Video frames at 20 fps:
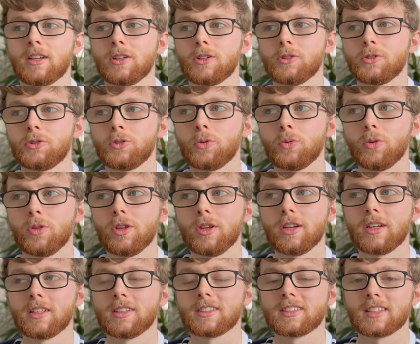so
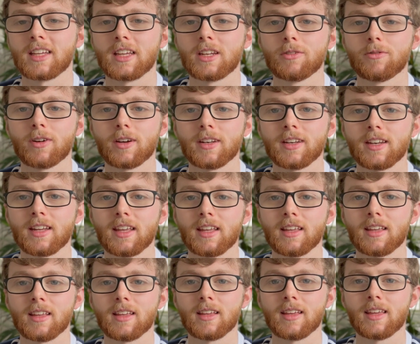that instead of an
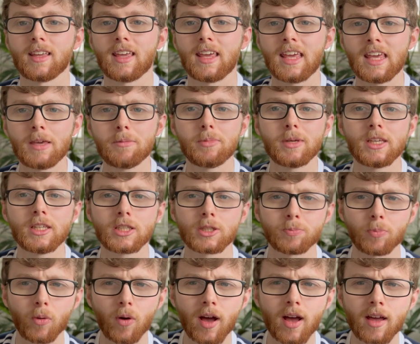A-B
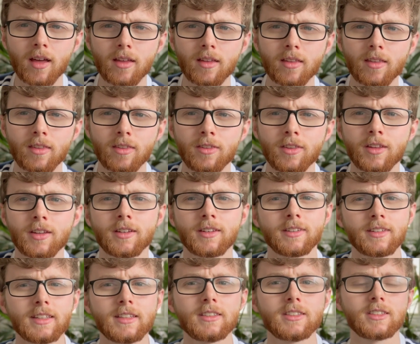split that
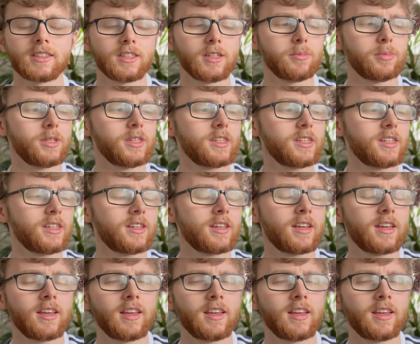needs to be